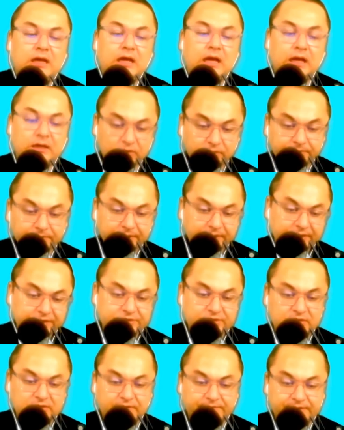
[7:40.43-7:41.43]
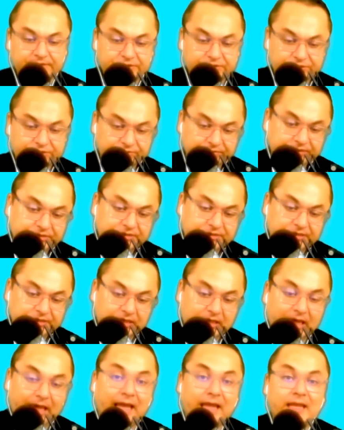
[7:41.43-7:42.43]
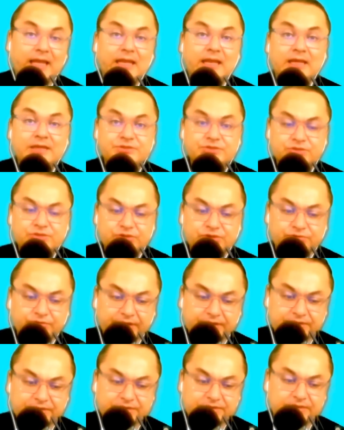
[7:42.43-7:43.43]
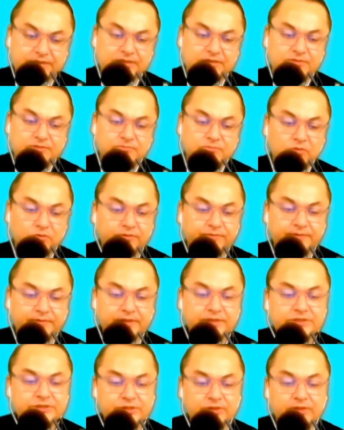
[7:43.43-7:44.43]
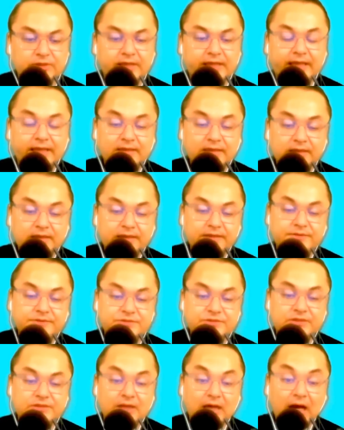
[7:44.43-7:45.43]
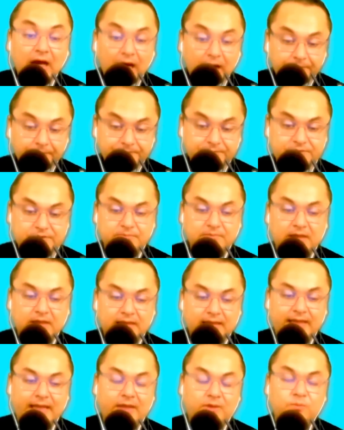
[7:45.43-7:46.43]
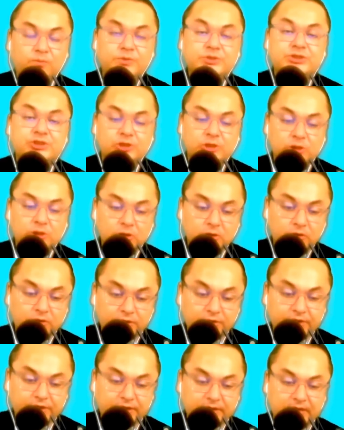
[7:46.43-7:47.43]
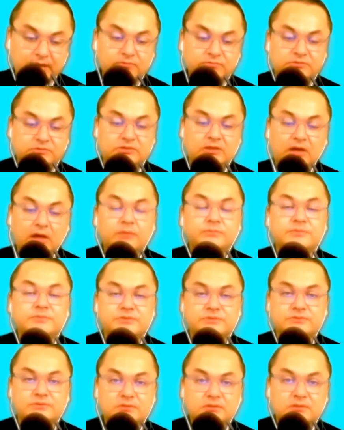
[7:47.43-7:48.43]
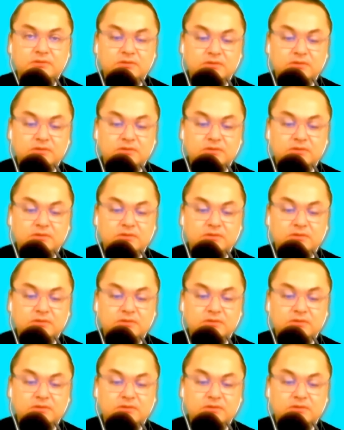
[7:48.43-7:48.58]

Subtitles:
A combination of intrinsic and extrinsic motivation can lead to optimal language learning outcomes.